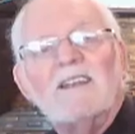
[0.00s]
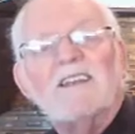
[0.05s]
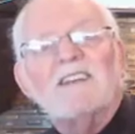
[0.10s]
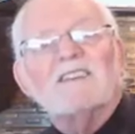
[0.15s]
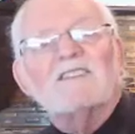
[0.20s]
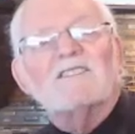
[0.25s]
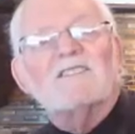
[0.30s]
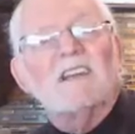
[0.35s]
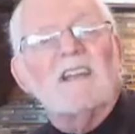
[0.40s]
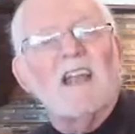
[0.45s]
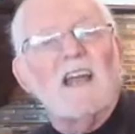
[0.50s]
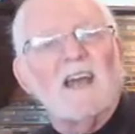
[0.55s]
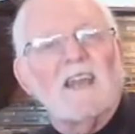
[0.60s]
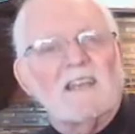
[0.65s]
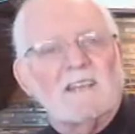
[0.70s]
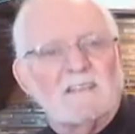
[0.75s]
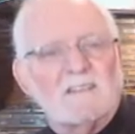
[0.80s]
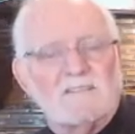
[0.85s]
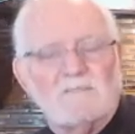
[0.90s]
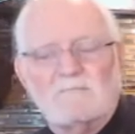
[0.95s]
his
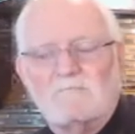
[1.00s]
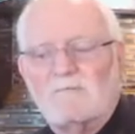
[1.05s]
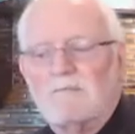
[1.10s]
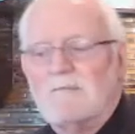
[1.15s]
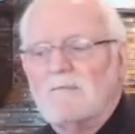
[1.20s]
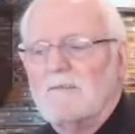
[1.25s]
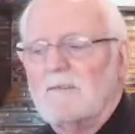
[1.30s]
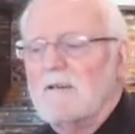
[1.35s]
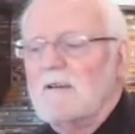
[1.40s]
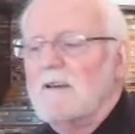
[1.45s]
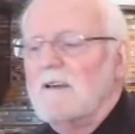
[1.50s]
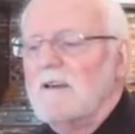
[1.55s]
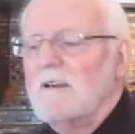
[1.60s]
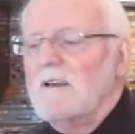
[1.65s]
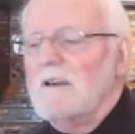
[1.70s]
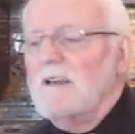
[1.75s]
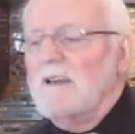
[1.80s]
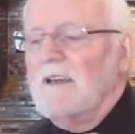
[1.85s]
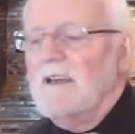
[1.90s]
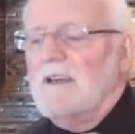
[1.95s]
delight
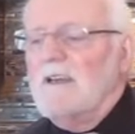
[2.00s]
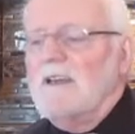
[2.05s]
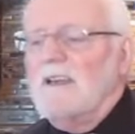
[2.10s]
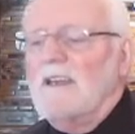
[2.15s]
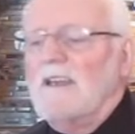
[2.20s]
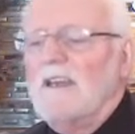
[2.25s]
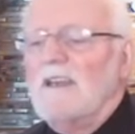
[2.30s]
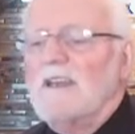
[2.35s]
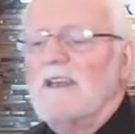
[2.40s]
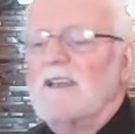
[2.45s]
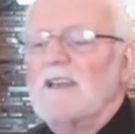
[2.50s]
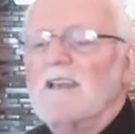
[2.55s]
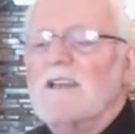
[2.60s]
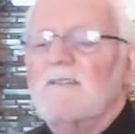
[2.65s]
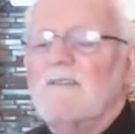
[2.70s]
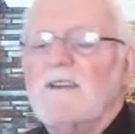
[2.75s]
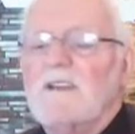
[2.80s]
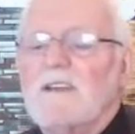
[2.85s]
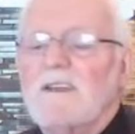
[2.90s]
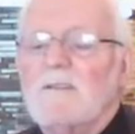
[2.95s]
in
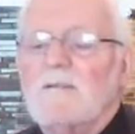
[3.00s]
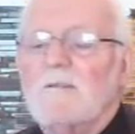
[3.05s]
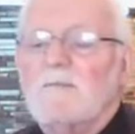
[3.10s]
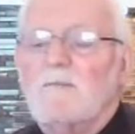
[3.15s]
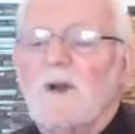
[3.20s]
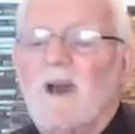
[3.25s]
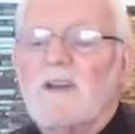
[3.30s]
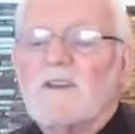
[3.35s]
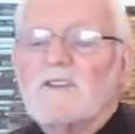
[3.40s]
living by